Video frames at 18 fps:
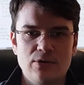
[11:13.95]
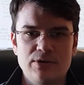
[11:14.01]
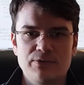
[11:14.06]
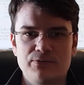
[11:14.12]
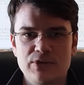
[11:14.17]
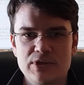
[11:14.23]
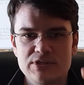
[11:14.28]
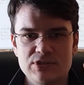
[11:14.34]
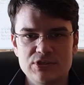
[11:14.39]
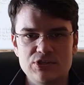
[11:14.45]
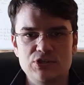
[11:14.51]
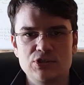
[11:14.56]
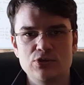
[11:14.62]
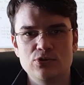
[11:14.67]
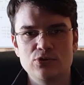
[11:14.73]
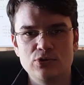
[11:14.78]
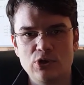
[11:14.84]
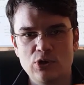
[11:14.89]
If this is
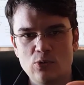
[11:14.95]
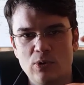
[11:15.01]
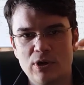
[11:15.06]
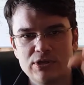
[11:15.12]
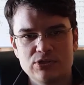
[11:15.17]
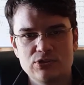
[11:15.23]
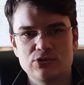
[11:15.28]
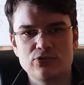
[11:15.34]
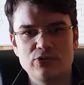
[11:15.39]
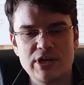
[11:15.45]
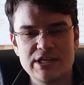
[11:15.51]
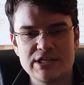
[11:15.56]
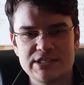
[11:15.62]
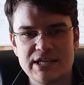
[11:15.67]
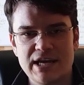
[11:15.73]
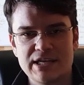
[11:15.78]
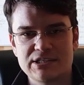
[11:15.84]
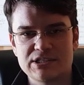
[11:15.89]
you want to
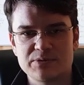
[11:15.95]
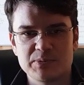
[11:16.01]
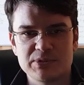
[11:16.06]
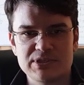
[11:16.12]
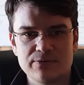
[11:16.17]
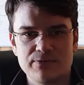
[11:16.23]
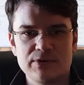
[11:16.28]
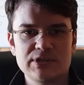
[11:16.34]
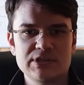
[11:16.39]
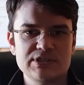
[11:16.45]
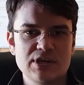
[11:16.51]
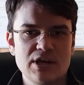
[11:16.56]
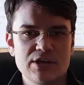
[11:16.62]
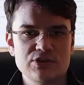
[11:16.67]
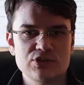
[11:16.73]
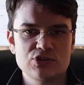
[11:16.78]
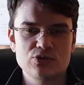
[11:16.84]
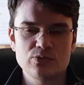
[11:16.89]
reach that specific
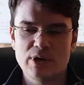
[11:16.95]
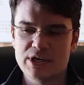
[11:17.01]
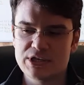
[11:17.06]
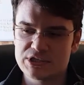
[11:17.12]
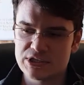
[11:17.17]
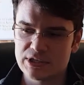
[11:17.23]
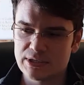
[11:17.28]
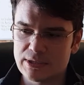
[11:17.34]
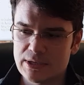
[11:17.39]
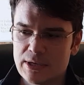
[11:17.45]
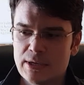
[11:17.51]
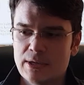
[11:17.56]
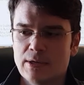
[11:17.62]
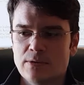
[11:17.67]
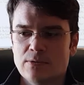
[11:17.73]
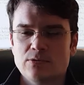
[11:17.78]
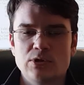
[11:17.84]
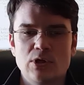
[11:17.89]
desired situation,
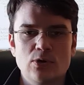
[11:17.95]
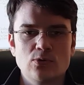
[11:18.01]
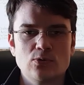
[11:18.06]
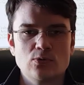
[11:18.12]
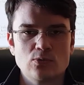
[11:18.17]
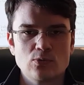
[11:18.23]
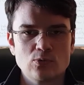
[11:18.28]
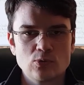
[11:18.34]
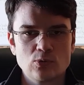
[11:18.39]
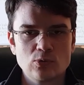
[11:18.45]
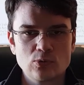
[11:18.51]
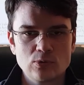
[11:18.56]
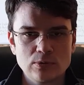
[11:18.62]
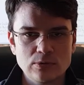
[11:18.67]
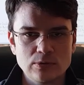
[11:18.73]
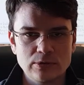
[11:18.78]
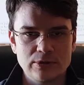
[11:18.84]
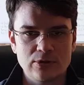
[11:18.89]

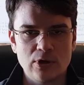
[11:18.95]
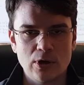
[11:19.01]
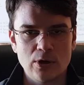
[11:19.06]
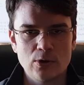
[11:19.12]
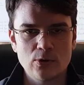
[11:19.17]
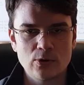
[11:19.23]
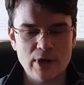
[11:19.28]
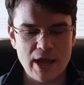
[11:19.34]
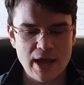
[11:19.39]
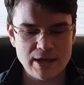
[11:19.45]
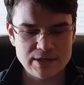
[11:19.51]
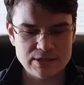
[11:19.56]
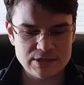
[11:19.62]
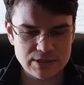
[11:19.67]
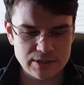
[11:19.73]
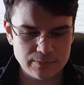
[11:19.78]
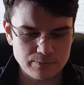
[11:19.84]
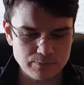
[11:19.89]
go
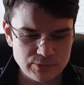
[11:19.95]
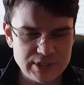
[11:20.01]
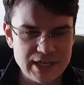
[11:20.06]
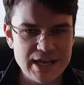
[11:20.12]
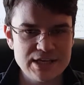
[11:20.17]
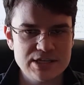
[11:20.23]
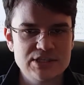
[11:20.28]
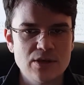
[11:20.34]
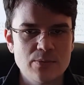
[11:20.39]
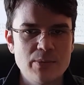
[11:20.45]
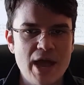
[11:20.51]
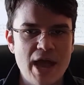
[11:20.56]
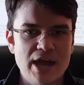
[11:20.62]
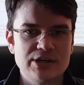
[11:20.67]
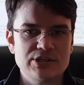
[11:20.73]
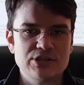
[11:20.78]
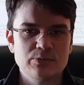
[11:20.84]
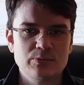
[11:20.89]
and take some
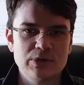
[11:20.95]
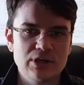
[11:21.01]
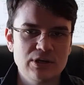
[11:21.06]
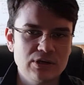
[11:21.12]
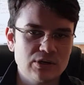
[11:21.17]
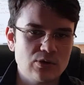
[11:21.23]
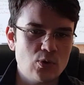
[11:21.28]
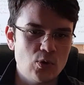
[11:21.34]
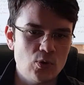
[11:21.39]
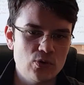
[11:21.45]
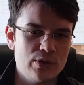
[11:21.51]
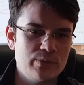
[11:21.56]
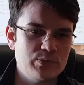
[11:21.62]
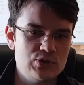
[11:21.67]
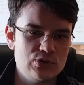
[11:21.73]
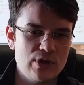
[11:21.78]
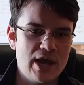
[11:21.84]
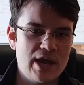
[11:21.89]
action. We're going to call
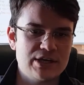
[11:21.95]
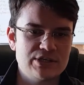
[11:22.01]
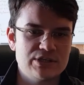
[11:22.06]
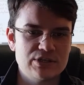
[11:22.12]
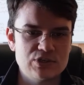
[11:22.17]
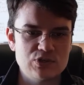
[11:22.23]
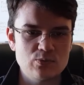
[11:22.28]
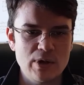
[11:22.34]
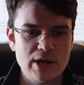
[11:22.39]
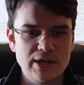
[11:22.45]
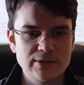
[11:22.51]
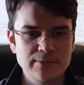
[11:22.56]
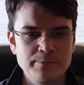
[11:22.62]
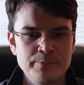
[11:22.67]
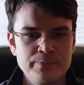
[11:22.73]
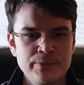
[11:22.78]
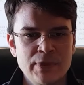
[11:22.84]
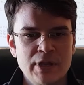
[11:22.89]
them to action as
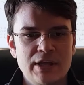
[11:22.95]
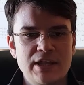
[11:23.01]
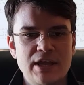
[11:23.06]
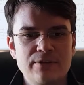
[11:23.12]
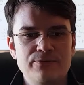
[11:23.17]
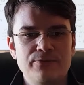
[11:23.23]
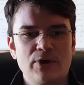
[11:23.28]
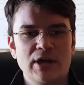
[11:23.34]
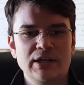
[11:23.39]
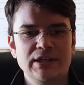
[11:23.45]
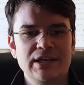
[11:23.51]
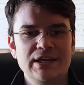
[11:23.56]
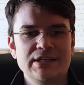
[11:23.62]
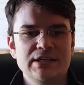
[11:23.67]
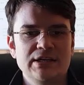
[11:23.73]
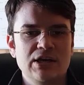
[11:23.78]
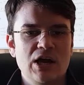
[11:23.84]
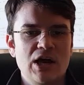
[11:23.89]
well. Then finally,
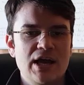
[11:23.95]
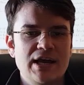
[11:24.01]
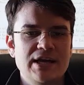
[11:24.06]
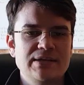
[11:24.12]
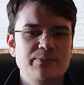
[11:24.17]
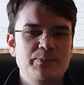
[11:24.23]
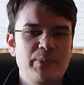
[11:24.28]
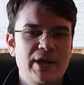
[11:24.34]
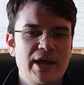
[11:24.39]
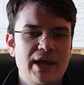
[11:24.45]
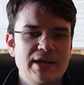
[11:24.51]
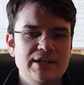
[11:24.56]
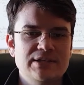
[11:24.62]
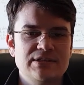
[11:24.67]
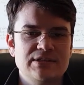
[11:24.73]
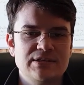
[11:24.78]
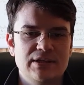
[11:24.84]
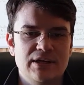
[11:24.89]
the guide
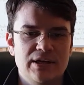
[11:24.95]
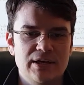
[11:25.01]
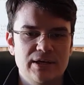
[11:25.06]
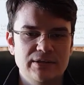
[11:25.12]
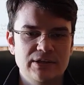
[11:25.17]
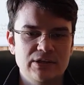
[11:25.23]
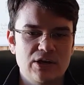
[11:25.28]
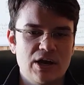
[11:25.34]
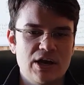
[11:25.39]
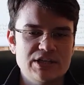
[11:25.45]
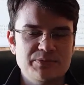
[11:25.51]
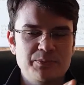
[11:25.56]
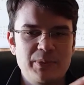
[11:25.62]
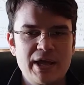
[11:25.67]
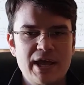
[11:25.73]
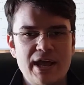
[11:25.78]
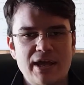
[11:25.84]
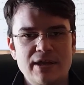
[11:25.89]
plans, the guide's
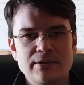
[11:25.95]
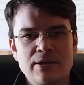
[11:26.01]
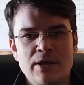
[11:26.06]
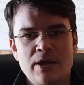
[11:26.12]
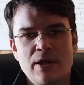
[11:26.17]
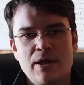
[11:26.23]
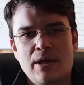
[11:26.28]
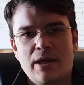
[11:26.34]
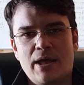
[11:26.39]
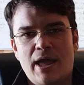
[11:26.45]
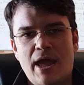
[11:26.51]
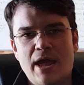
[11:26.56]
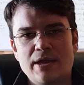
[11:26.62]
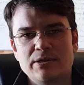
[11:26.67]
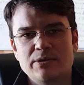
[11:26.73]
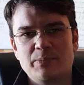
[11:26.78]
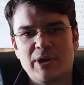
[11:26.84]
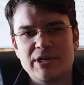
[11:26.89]
plan,
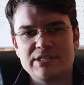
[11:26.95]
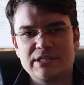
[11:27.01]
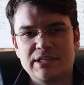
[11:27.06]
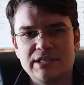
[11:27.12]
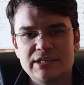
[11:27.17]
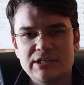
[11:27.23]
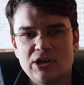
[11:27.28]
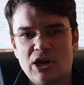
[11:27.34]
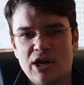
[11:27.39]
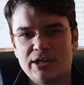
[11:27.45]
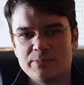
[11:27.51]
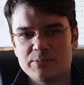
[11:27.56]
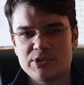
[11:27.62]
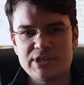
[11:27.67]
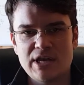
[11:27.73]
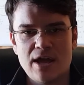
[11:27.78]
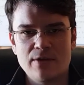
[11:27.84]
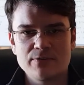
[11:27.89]
and basically the guide
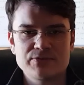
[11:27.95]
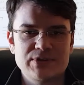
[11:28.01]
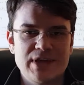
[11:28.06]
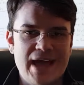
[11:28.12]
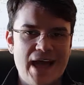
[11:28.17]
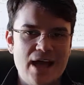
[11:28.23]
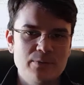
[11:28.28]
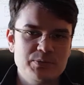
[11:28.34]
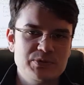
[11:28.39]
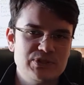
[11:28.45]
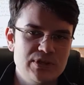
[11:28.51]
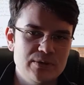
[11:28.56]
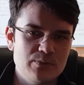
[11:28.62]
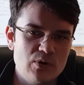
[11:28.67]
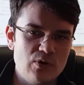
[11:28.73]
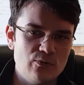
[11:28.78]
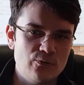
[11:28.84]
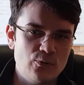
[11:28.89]
himself helps
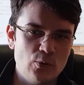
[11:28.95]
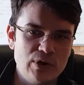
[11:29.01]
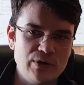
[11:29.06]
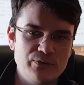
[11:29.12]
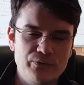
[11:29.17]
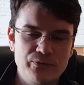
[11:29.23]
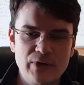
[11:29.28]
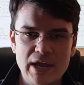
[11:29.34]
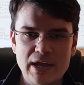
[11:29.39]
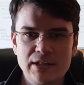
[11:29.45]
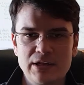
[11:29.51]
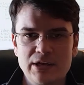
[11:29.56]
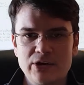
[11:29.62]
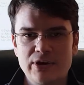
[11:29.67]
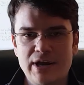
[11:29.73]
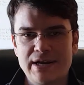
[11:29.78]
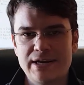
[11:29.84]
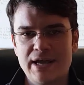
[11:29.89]
them avoid
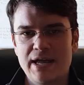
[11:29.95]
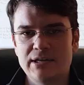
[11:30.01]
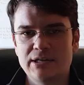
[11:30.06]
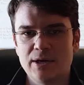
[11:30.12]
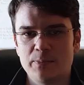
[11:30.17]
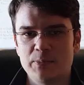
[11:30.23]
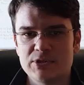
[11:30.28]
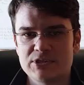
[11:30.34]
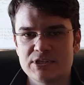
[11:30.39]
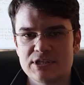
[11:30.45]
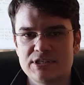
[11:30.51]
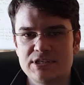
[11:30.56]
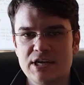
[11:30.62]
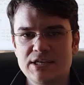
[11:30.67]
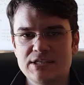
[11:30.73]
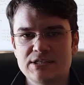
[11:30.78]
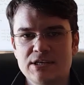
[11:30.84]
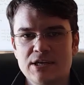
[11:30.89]
failure and end up in
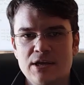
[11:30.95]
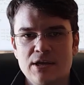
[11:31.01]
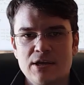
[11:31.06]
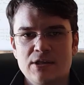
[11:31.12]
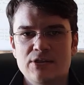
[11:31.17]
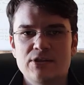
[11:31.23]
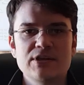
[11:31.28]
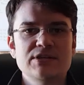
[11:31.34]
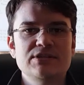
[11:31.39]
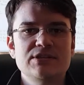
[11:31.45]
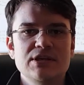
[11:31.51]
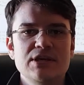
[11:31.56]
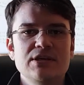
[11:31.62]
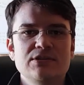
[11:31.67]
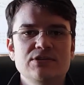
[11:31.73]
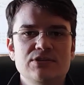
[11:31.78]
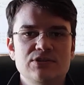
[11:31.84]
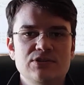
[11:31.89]
success. This
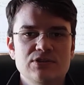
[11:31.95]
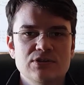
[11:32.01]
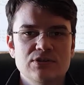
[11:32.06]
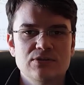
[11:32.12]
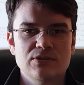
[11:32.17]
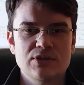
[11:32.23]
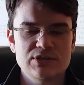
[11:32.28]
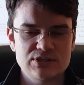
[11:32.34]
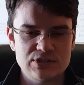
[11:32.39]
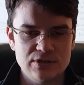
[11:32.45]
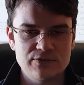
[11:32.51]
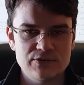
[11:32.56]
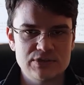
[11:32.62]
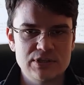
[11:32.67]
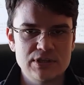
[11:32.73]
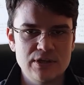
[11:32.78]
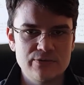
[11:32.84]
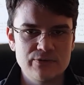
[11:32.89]
is the
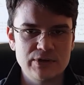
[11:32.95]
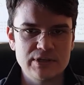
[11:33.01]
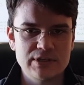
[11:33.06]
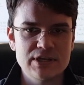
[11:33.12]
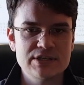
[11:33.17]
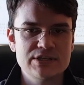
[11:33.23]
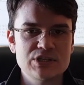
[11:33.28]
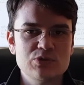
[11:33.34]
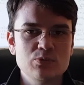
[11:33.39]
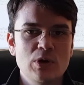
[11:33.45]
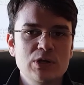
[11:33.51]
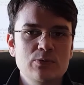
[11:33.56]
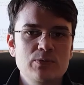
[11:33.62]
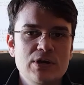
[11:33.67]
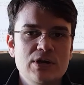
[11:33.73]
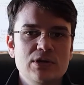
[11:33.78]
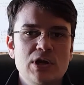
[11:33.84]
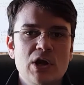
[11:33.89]
service delivery. This is what
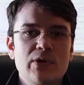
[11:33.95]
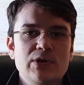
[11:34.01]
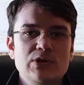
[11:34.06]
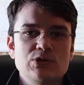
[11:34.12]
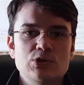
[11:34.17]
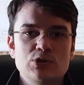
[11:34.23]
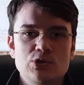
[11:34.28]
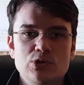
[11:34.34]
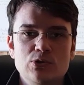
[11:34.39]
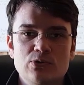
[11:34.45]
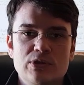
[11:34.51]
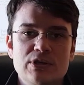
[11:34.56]
we are going to do.